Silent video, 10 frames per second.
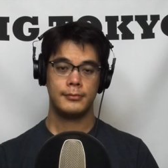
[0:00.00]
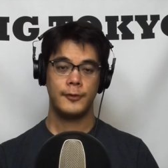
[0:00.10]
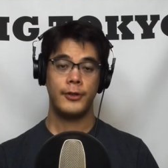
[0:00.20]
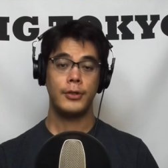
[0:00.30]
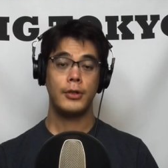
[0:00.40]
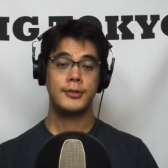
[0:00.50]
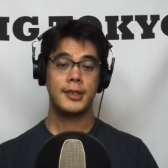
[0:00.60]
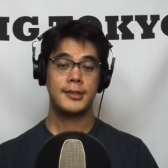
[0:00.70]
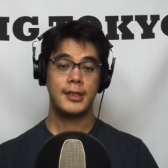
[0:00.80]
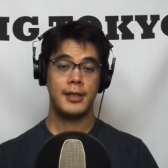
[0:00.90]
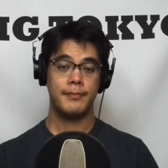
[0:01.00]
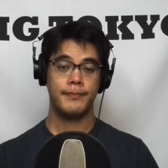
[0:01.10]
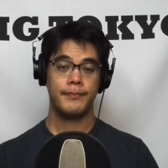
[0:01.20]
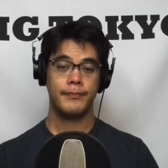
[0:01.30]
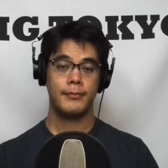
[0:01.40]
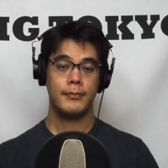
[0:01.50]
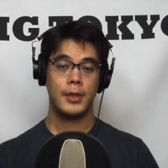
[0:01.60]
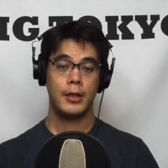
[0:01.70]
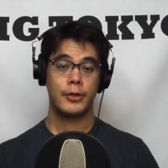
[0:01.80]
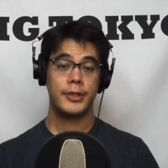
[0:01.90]
Footnote 16.
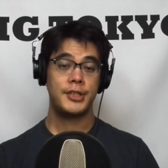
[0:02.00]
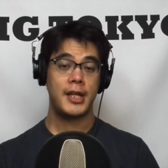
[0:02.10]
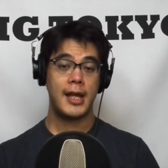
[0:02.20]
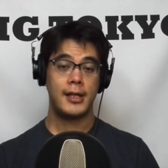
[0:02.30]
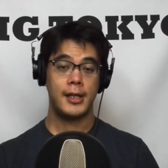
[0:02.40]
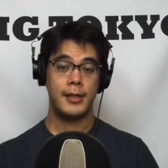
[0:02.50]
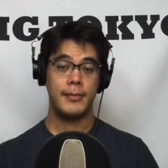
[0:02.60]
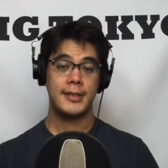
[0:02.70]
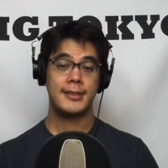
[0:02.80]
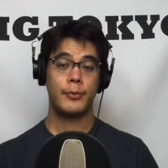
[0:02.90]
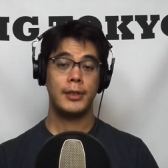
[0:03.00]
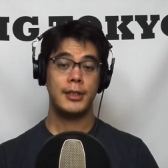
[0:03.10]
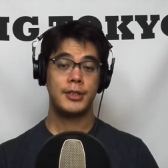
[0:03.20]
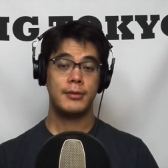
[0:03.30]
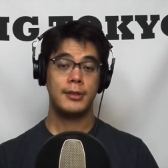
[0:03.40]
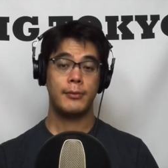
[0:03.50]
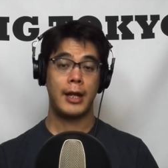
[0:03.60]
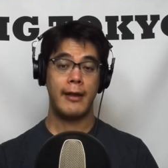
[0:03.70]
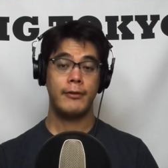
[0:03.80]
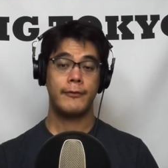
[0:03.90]
Christianity is the religion
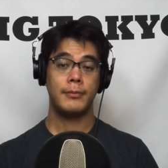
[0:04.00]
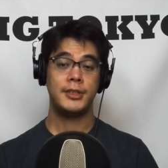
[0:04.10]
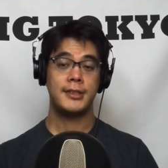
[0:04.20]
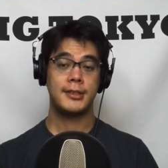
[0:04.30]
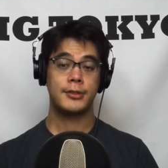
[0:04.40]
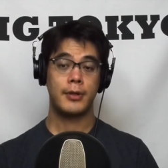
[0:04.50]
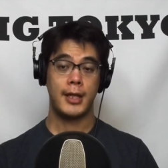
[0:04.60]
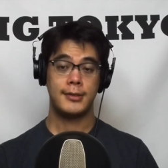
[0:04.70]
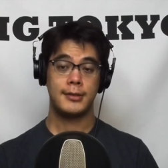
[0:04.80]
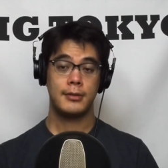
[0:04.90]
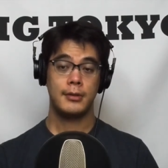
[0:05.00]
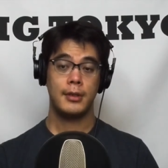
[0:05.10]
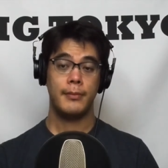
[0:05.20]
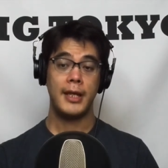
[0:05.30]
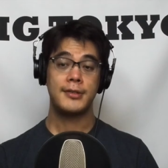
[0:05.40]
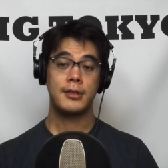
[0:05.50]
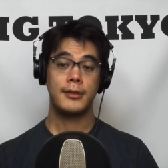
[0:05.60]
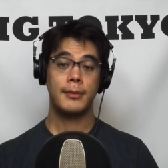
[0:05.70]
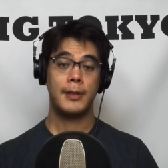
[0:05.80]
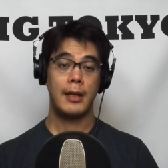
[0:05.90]
derived from Jesus Christ, based on
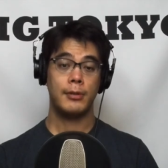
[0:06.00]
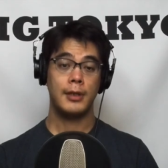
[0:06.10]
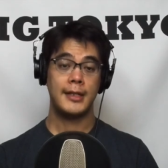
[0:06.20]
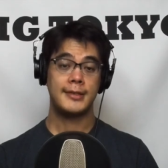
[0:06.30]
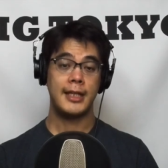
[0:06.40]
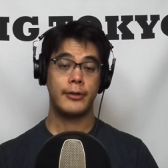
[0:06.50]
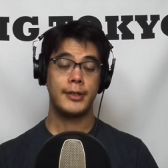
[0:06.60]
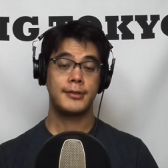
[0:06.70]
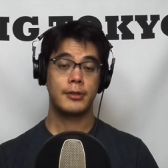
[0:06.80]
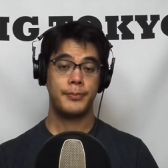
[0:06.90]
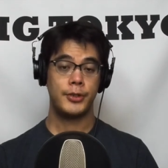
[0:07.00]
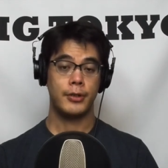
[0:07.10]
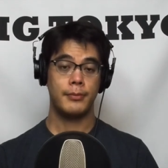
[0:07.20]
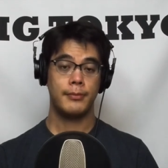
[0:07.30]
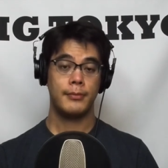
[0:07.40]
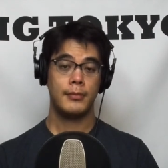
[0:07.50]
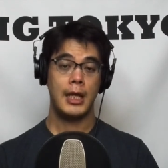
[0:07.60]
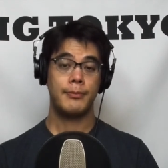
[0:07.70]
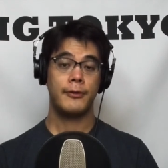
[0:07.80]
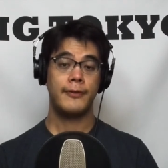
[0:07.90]
the Bible as sacred scripture,
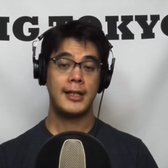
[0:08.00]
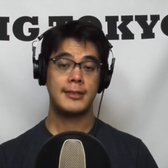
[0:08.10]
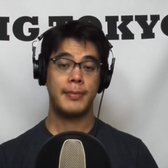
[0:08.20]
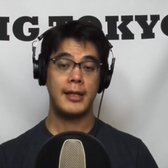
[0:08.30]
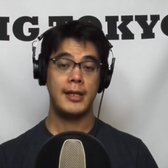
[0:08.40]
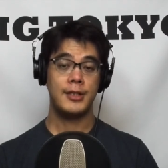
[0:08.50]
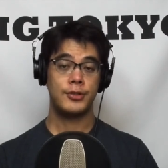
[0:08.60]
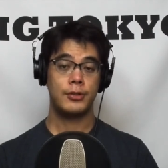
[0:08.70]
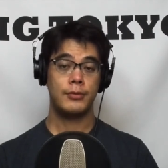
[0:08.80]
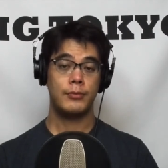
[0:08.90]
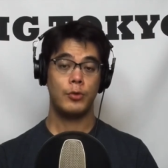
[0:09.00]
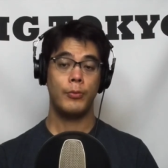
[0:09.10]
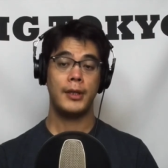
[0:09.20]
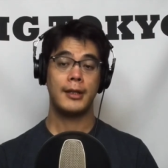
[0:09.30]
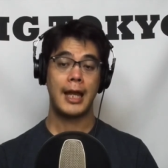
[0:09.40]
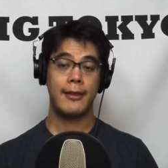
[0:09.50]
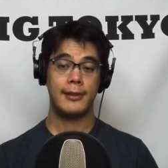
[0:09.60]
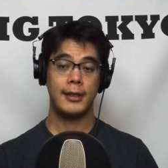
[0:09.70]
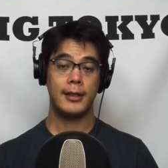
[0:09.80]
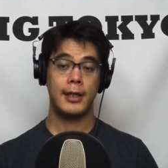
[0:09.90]
and professed by Eastern, Roman
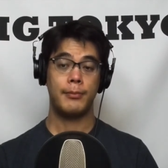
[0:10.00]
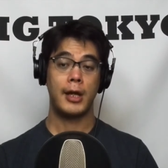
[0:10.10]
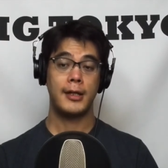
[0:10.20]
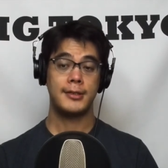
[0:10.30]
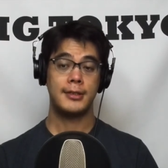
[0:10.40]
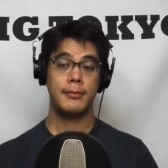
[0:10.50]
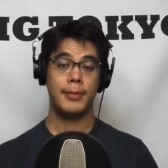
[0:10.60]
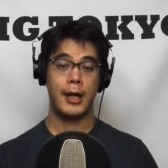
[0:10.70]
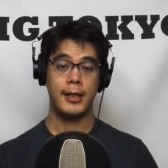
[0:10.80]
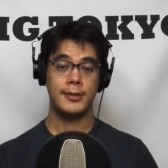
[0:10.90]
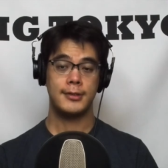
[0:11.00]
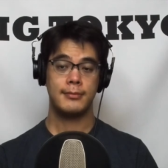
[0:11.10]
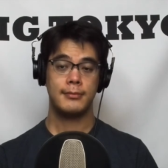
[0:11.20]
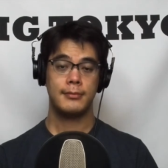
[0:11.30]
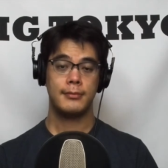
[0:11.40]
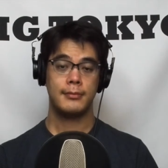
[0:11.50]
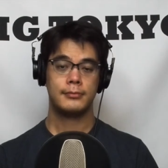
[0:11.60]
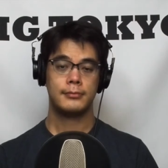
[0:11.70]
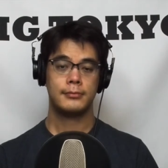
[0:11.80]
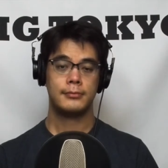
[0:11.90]
Catholic, and Protestant bodies.
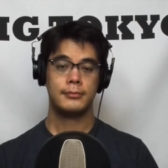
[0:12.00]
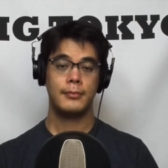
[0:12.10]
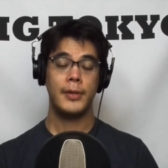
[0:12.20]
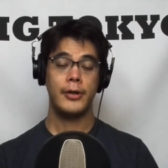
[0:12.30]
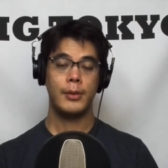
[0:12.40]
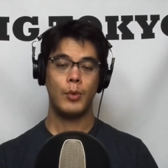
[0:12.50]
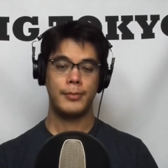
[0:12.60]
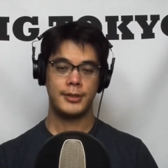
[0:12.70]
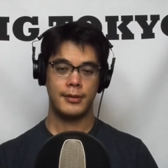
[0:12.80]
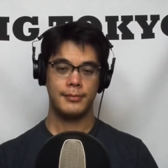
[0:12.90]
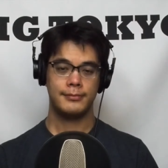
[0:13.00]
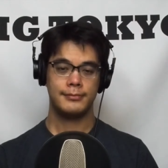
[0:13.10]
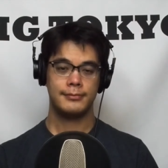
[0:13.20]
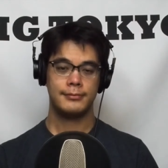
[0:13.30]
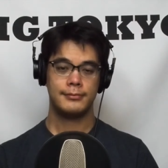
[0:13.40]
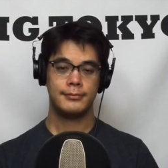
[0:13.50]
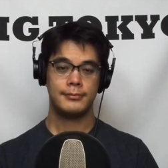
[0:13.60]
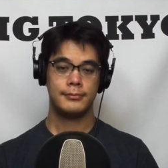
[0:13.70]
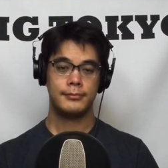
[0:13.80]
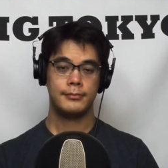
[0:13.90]
Merriam-Webster.
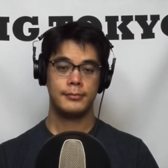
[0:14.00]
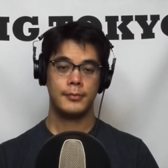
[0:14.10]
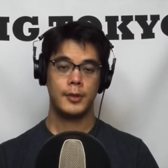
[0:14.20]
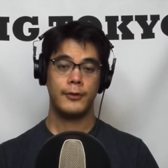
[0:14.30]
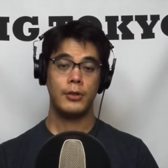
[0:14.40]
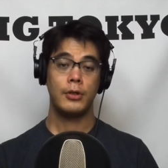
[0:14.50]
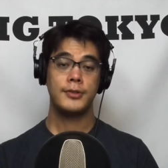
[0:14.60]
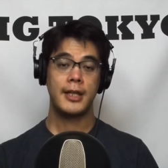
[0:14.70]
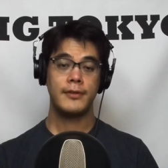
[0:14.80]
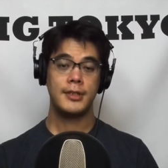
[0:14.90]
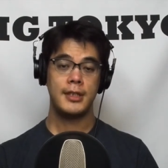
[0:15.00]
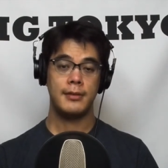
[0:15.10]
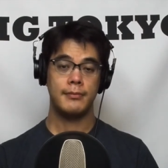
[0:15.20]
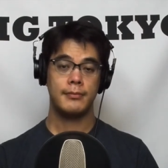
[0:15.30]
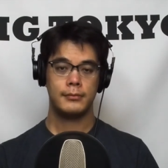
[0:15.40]
Footnote 17.